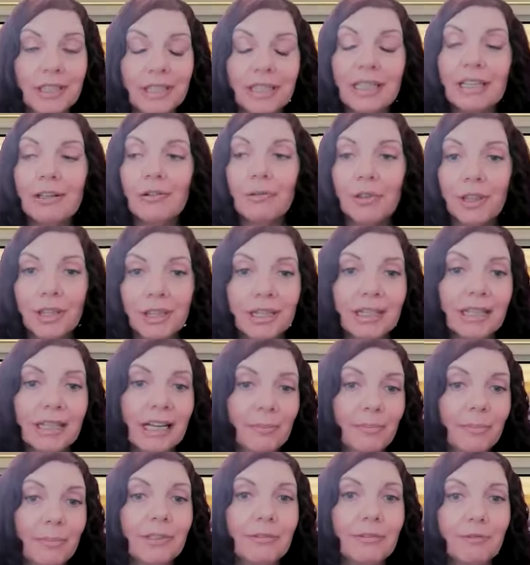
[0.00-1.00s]
to it, in
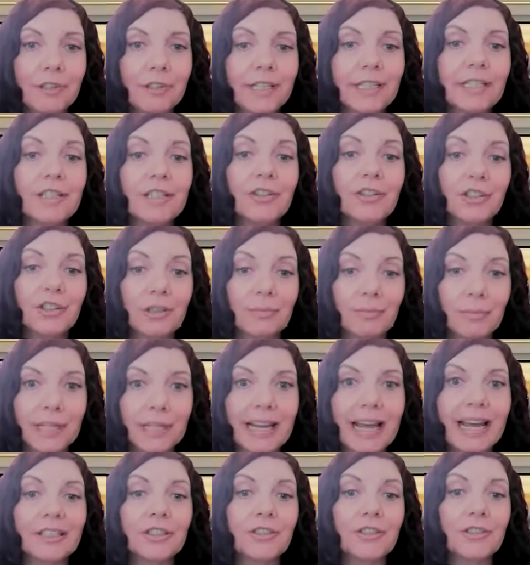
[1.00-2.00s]
a couple of weeks, you
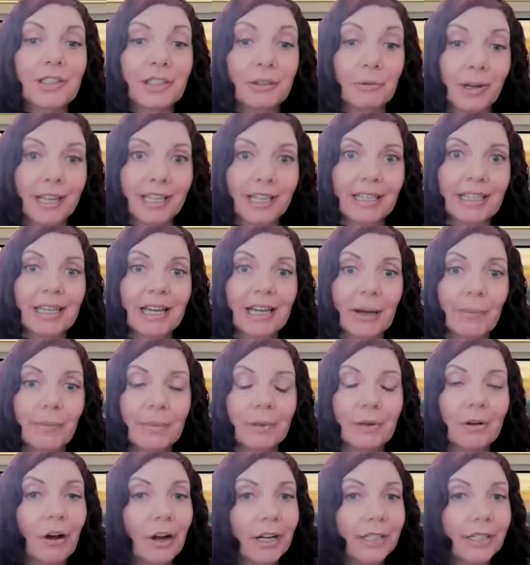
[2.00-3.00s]
should be naturally waking up